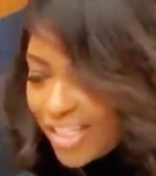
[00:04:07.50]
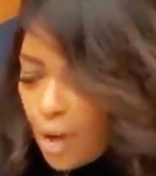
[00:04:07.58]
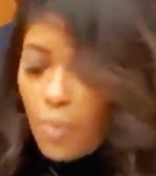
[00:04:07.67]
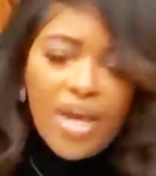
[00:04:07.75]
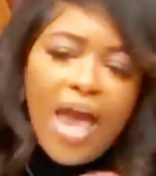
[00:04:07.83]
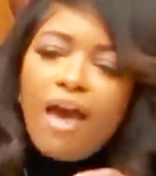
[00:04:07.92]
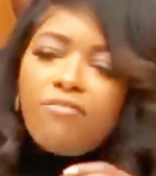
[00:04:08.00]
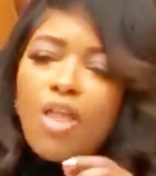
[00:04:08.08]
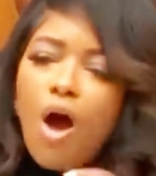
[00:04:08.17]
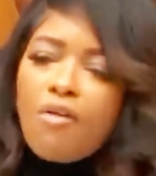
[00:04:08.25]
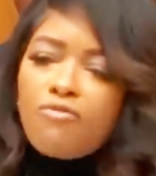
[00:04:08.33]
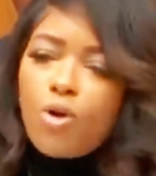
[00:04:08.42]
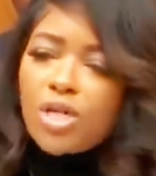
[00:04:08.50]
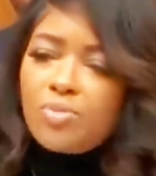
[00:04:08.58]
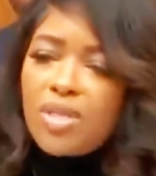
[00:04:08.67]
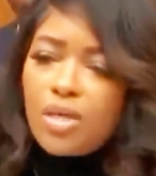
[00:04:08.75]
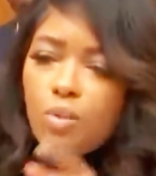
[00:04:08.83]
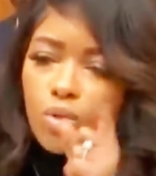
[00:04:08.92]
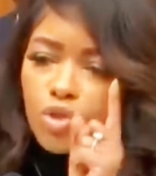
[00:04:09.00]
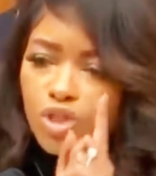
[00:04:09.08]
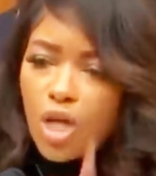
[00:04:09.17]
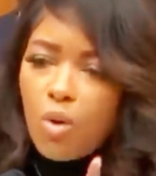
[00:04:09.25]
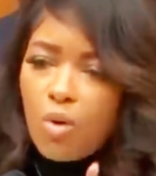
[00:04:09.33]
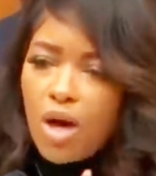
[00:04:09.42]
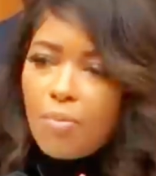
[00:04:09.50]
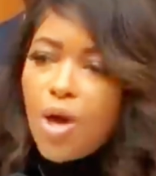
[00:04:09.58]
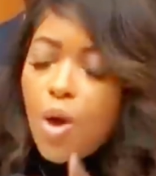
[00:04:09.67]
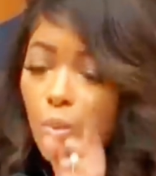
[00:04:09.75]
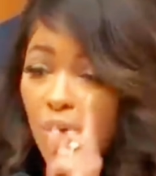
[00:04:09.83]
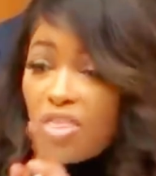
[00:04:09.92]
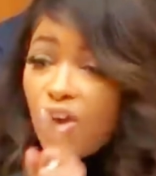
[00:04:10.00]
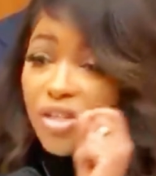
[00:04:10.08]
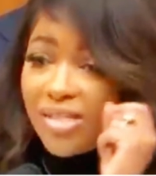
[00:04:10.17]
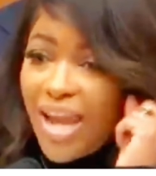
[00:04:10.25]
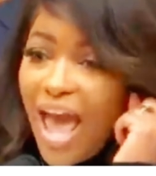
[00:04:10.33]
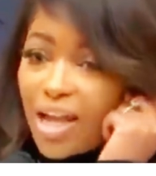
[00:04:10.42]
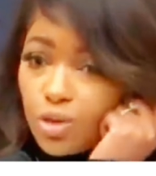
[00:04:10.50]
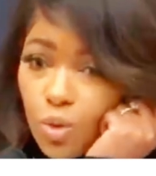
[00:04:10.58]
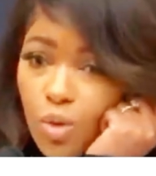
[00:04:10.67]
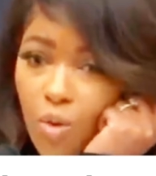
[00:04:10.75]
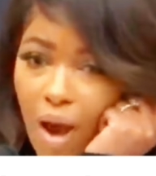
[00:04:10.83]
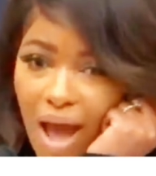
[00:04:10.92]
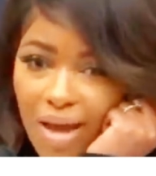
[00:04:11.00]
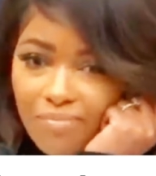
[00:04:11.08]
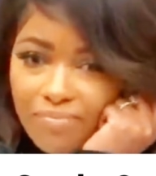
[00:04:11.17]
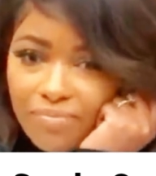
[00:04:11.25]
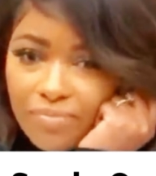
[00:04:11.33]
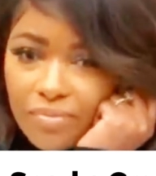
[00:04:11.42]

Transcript: is that we have law enforcement that will show up when there is an actual crime.